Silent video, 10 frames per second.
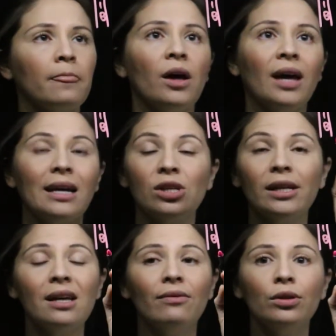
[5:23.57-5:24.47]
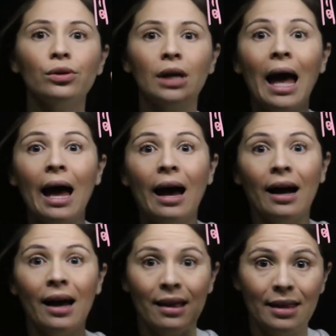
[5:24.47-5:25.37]
Okay, so let's have a look
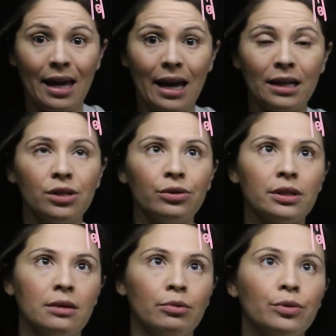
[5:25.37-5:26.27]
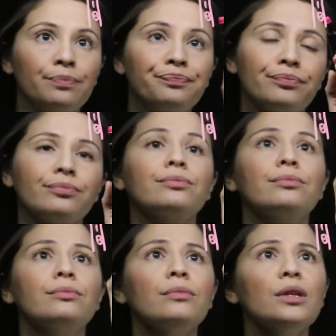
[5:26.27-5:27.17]
at the anterior tibial.
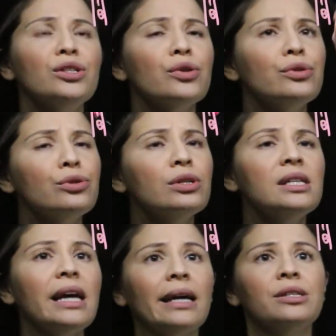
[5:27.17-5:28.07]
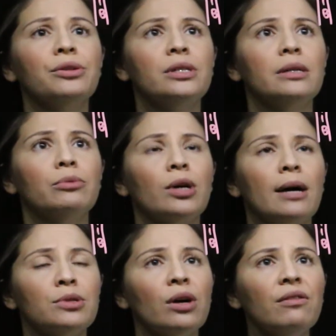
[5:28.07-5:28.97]
So as soon as the anterior tibial
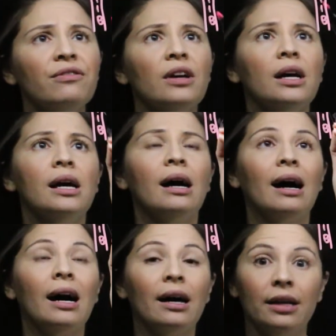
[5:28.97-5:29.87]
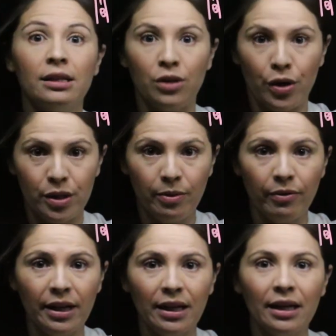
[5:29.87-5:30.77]
comes off, it's going to be
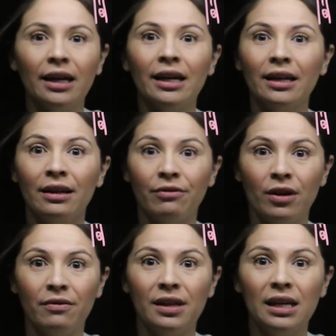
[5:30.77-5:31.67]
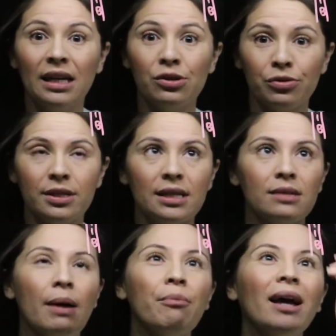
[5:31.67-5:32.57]
running in front of the
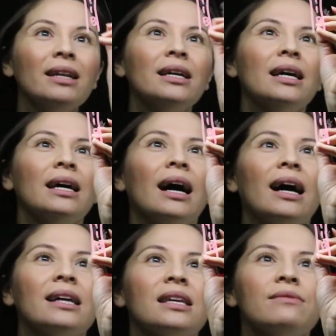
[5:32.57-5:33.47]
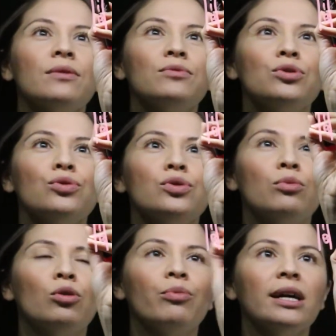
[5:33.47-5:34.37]
interosseous membrane. It gives off two
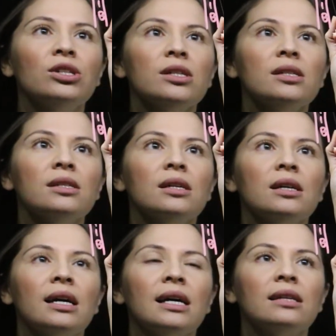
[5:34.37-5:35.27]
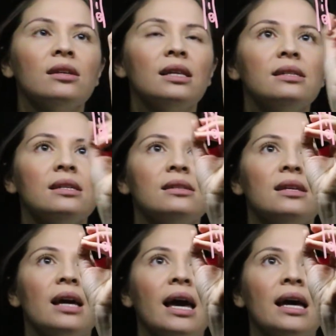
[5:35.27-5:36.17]
small branches, and so this is
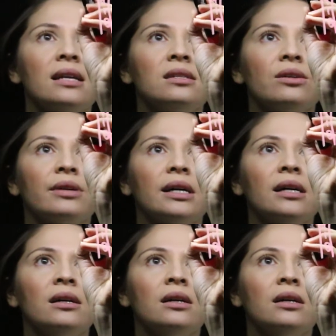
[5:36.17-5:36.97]
the anterior